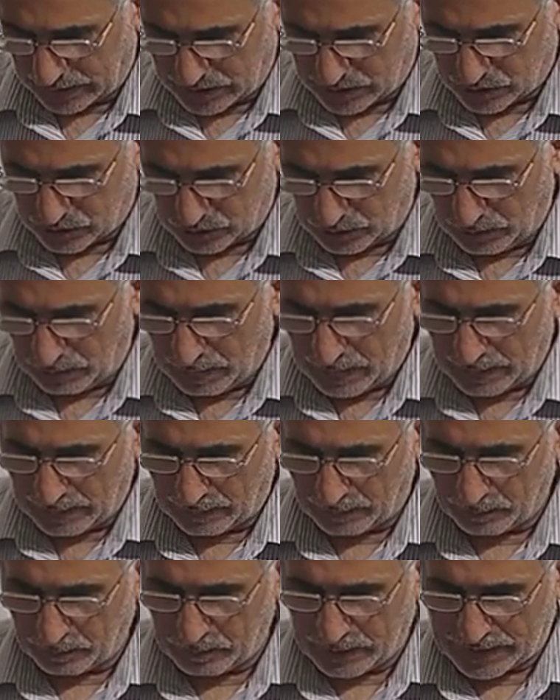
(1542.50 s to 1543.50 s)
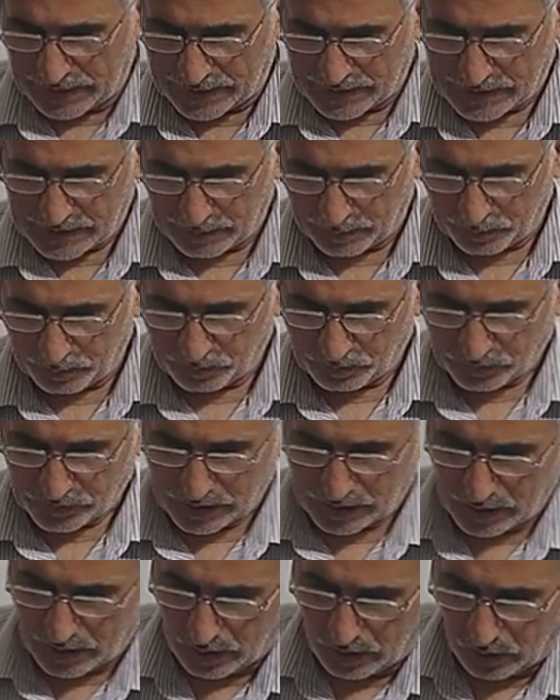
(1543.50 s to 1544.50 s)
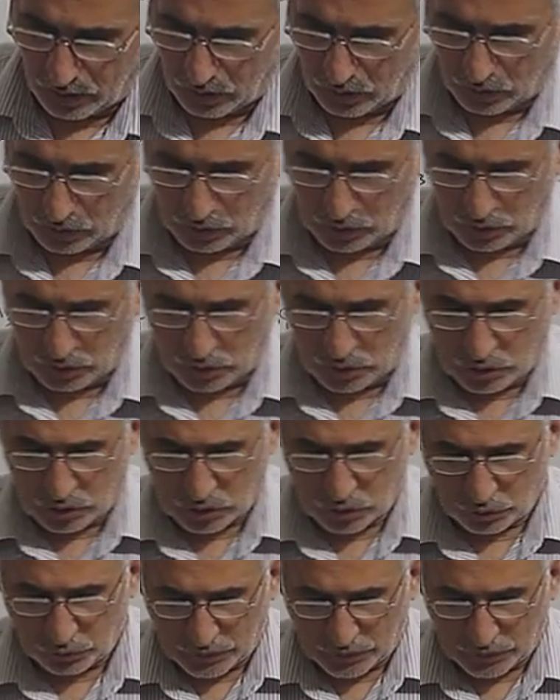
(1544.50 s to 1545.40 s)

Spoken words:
isomerism. So